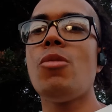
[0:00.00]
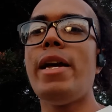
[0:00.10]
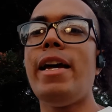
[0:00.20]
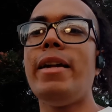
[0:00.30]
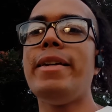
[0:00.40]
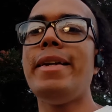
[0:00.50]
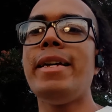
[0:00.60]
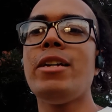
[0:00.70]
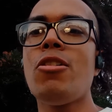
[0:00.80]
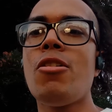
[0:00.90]
any
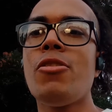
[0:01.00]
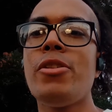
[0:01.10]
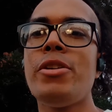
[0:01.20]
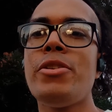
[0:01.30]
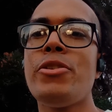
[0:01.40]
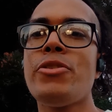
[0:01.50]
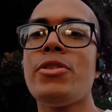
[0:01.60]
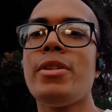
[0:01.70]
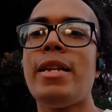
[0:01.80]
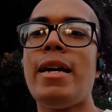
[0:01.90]
ink artists
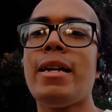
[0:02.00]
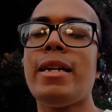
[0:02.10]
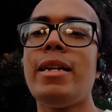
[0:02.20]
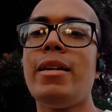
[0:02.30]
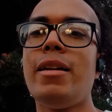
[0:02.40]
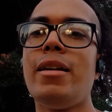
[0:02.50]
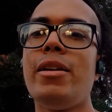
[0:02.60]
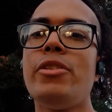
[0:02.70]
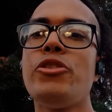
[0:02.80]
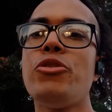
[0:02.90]
that can
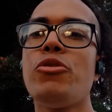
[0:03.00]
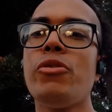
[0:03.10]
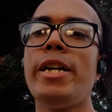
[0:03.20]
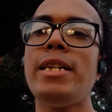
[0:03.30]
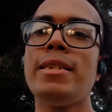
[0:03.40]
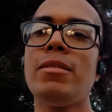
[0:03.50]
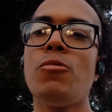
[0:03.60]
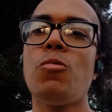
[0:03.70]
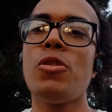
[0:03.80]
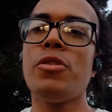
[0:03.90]
do great
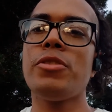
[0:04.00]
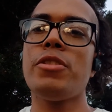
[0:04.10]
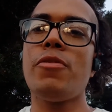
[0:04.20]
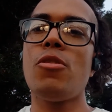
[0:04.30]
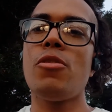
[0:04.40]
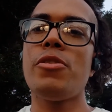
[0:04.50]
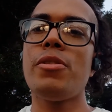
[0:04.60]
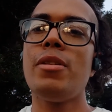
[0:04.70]
works of art